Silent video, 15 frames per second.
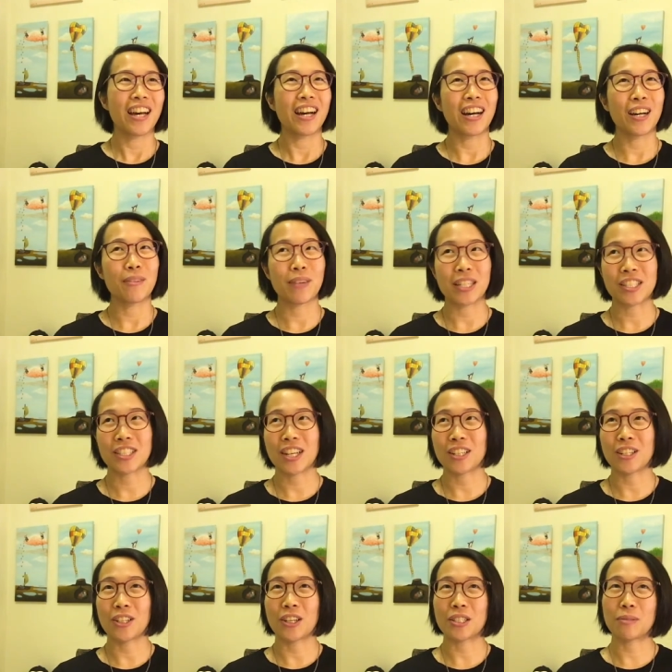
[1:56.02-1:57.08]
um, I shared a
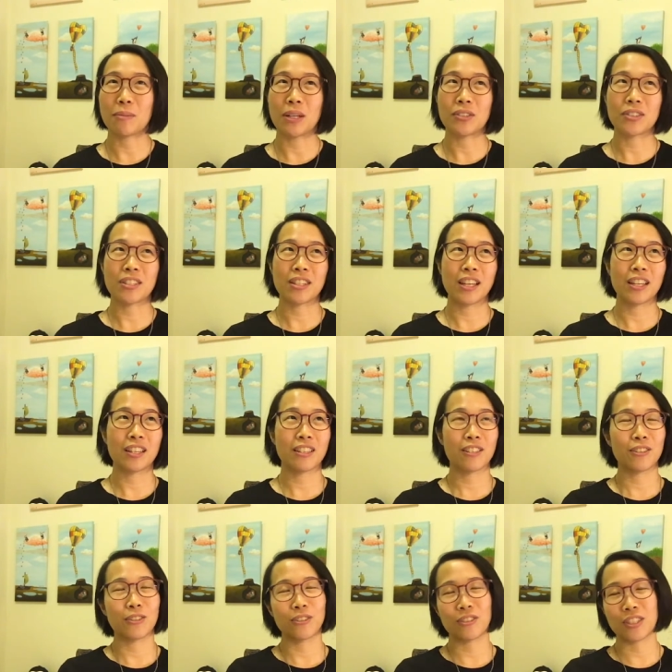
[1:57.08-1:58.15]
lot about like you
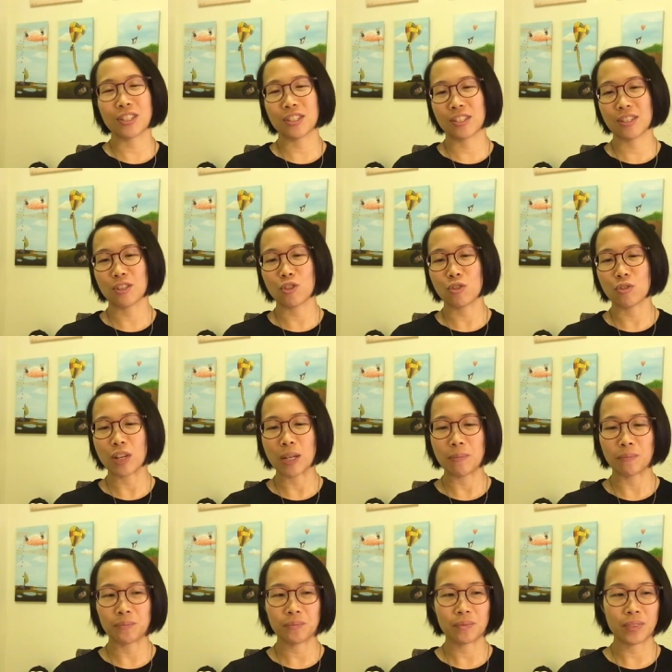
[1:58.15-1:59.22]
know this
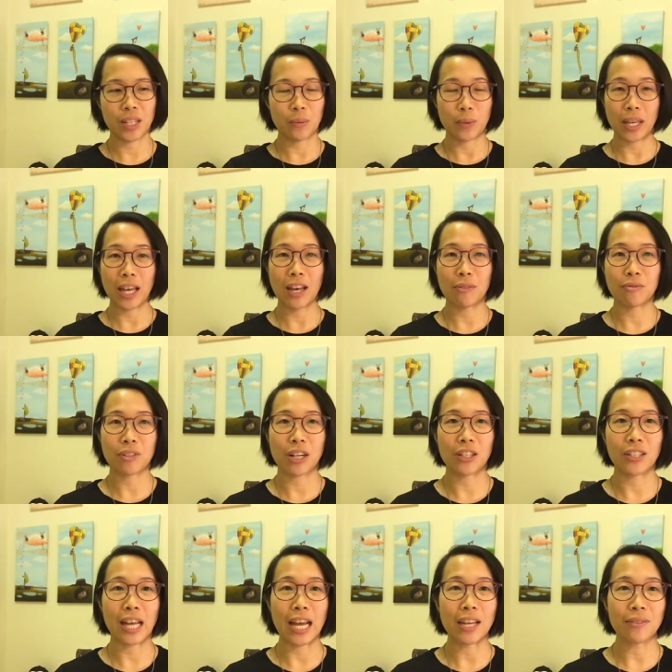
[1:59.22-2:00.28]
dream that we have for our
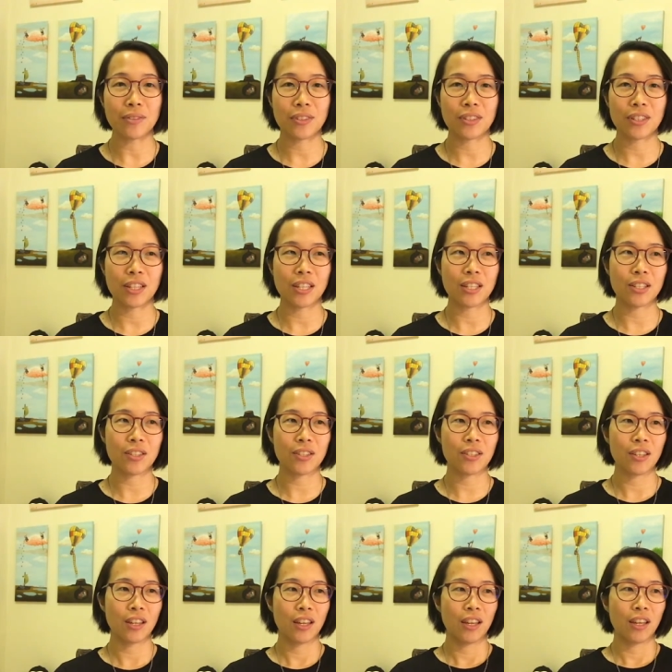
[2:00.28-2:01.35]
lives is
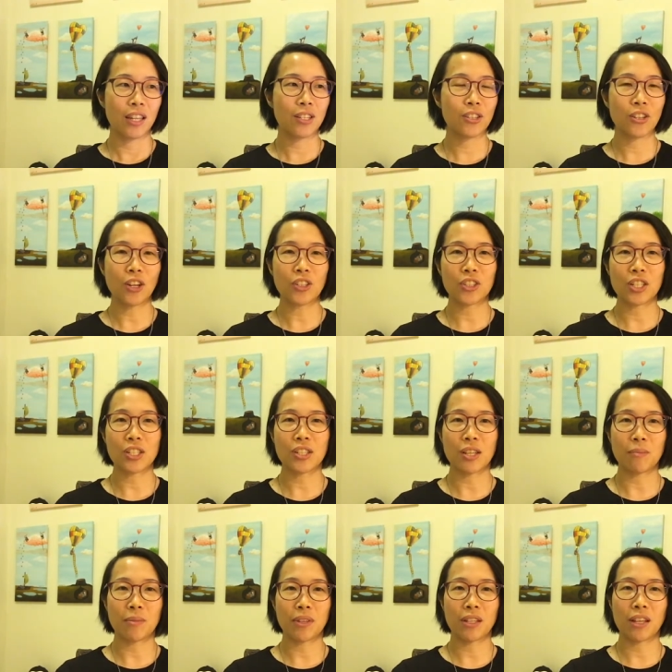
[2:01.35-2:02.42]
it's not just
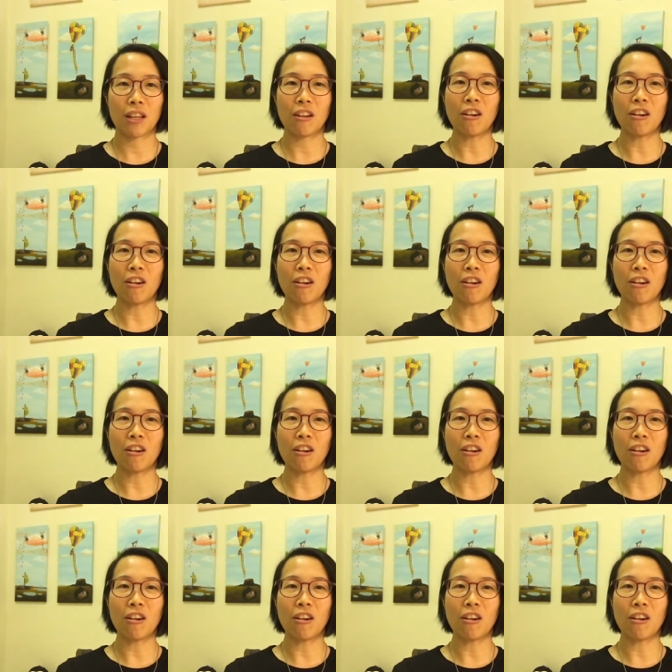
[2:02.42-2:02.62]
something that